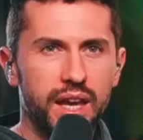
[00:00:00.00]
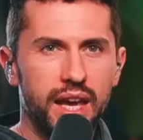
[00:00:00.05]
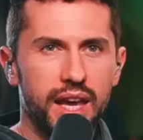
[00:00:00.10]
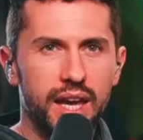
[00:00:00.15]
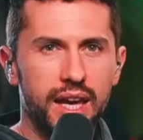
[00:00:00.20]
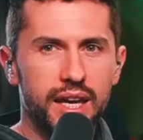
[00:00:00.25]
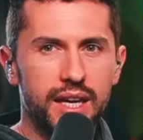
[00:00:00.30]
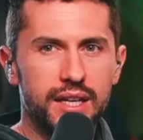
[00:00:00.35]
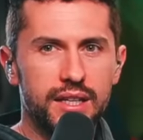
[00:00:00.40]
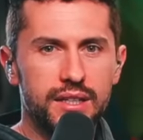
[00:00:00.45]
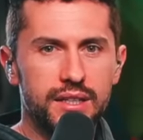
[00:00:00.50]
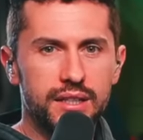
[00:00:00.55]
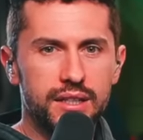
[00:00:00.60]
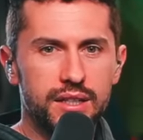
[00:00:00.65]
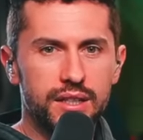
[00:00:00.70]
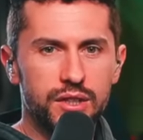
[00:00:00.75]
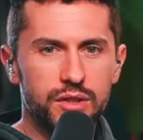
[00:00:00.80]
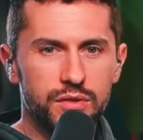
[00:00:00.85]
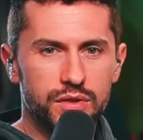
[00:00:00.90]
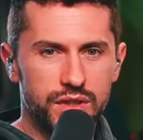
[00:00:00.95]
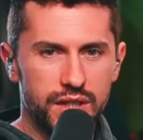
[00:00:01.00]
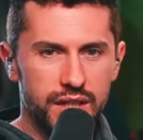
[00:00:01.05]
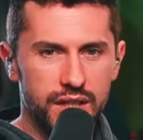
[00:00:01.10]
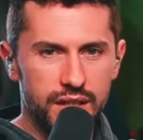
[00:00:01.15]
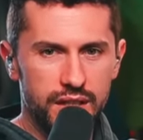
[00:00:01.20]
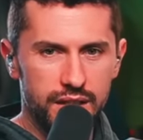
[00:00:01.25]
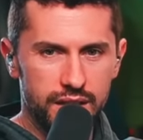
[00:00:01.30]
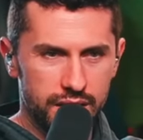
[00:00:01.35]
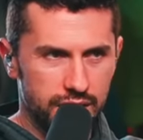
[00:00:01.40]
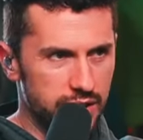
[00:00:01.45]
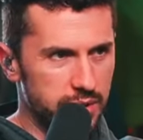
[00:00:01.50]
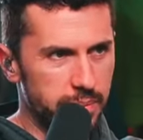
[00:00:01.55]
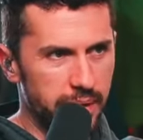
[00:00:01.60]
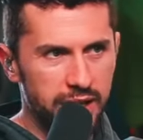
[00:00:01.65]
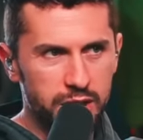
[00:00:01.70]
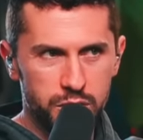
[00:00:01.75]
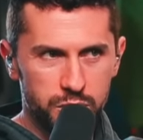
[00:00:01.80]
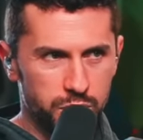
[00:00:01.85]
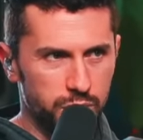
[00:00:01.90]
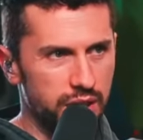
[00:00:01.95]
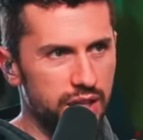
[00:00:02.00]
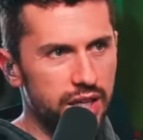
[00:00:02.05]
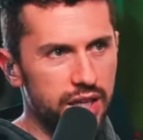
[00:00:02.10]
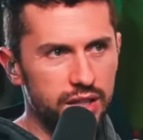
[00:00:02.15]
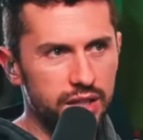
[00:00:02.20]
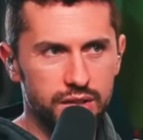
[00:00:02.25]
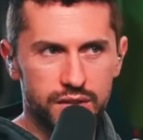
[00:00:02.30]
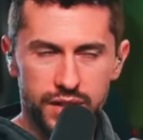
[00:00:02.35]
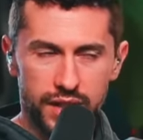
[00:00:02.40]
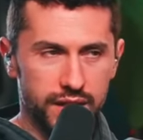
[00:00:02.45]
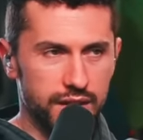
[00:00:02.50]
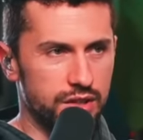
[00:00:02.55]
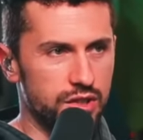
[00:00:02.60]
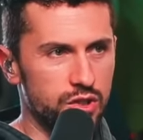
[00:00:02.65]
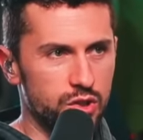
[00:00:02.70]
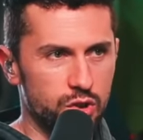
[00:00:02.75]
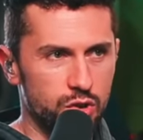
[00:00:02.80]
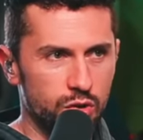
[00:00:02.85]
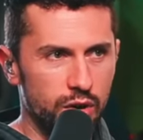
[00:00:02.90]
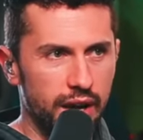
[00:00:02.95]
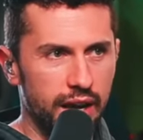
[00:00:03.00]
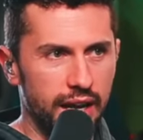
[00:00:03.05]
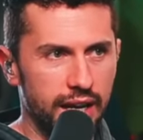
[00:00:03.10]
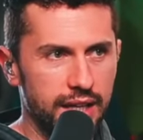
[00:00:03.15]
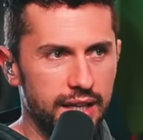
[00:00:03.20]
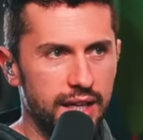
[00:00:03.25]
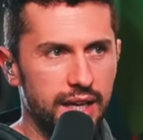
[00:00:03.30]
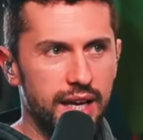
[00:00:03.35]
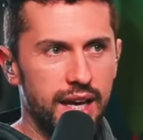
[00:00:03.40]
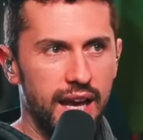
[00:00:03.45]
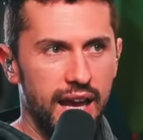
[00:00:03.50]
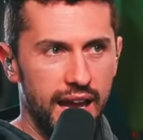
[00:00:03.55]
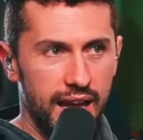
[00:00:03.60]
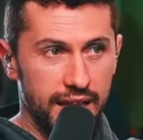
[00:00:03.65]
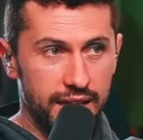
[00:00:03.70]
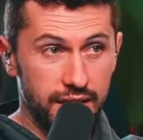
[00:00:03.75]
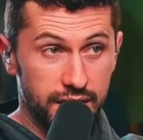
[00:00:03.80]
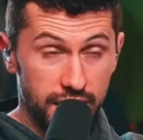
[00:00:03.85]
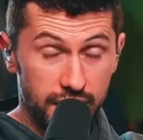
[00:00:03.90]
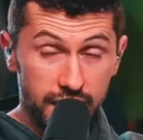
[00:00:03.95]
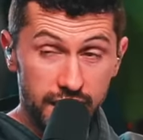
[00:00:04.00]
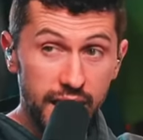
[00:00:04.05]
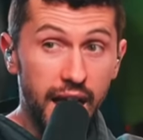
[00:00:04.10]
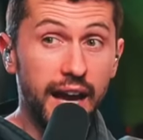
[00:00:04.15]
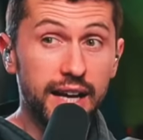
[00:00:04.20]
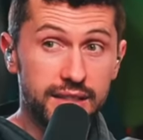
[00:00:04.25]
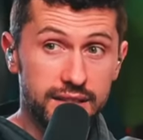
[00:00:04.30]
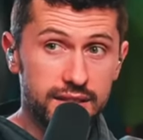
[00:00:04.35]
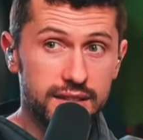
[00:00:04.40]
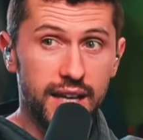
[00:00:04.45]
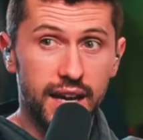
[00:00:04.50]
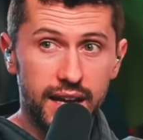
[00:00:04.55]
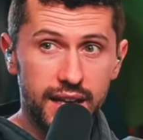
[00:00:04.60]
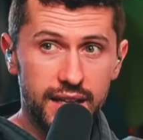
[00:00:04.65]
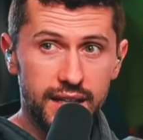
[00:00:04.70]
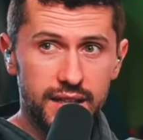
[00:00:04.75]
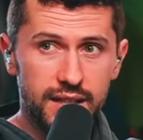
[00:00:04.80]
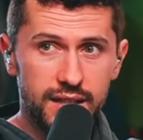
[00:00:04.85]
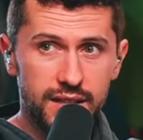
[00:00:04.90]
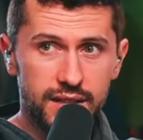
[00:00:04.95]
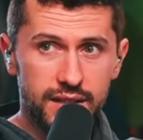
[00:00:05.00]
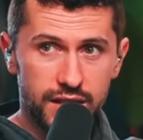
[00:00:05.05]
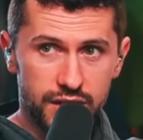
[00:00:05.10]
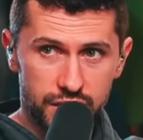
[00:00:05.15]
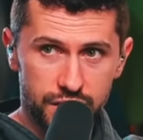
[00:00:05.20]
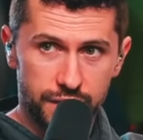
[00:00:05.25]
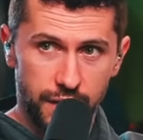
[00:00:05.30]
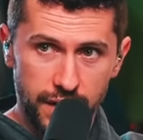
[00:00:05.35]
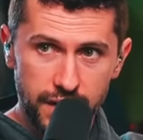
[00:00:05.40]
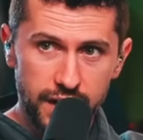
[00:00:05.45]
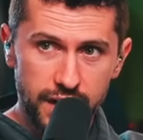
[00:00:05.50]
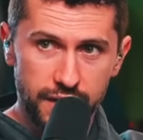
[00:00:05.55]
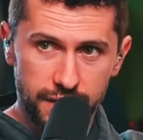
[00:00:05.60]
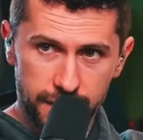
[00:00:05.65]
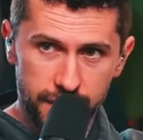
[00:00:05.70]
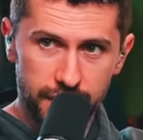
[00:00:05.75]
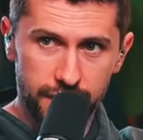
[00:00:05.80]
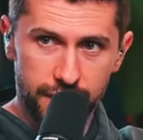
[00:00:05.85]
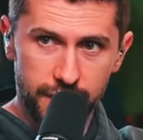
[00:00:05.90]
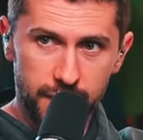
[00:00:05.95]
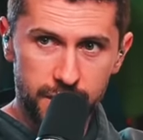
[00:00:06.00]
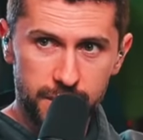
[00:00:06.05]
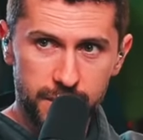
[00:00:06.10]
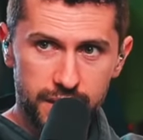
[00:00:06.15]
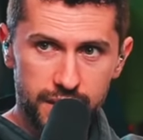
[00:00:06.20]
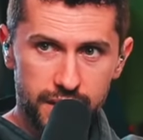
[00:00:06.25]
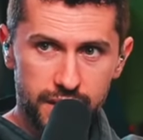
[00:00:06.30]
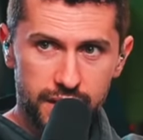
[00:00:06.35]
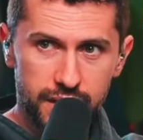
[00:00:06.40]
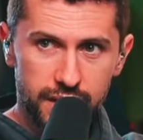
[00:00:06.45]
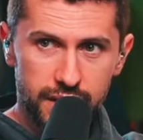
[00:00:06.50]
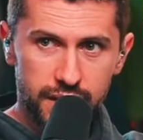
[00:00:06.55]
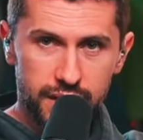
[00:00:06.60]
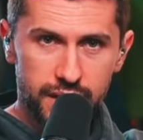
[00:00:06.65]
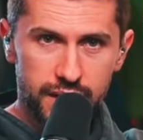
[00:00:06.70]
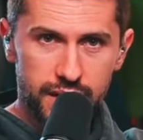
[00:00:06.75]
And you see this page, you read it, you say, this is great, and the next day, there's funding for the film? Yeah, I mean,